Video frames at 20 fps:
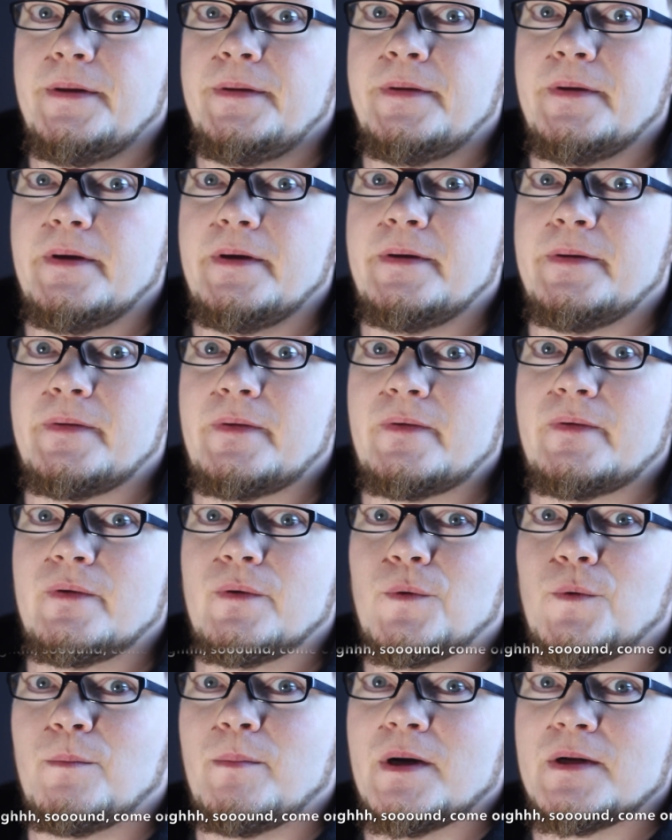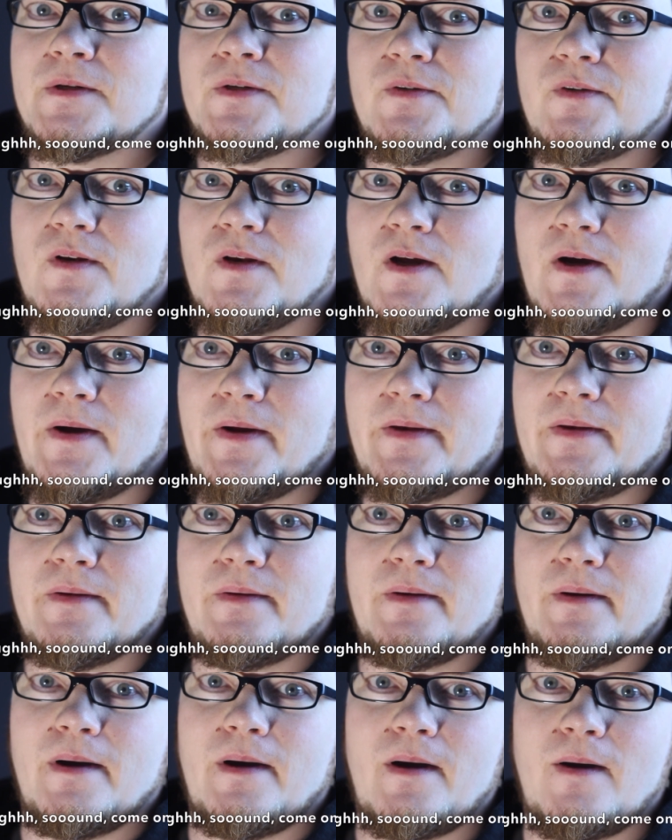It is so much
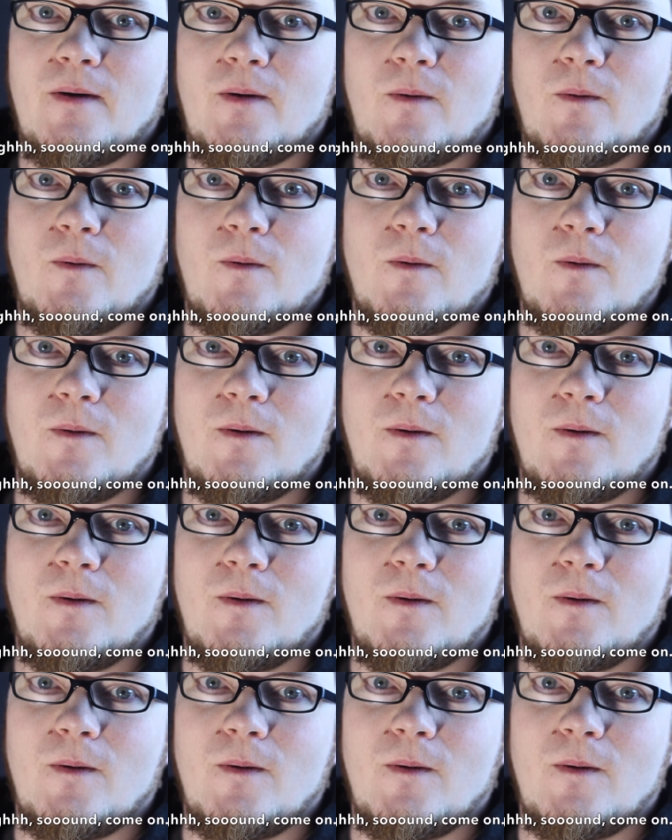light now.